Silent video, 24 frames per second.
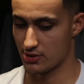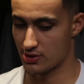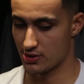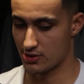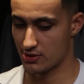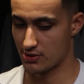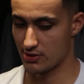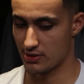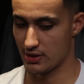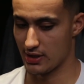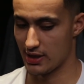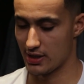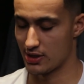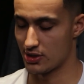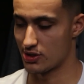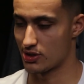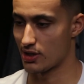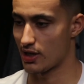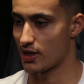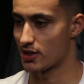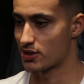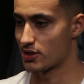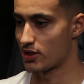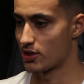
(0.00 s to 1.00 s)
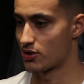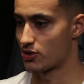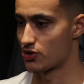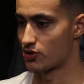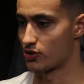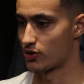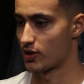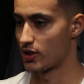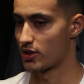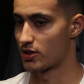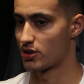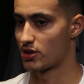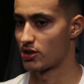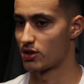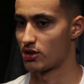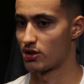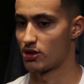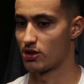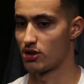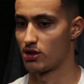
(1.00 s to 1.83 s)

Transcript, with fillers: just hit shots on the stretch.